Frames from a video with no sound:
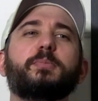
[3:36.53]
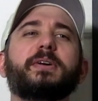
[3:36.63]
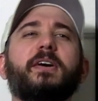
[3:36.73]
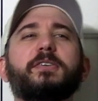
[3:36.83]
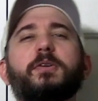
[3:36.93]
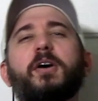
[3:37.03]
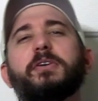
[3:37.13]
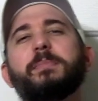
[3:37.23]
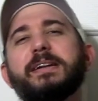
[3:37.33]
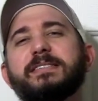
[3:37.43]
but all
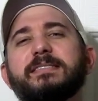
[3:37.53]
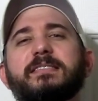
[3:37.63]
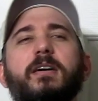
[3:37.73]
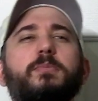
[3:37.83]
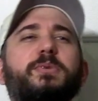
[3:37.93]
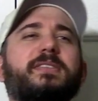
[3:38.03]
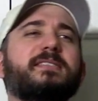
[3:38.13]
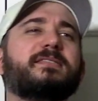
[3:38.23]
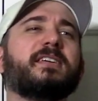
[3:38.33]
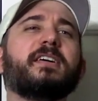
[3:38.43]
their medicines come with
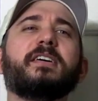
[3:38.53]
these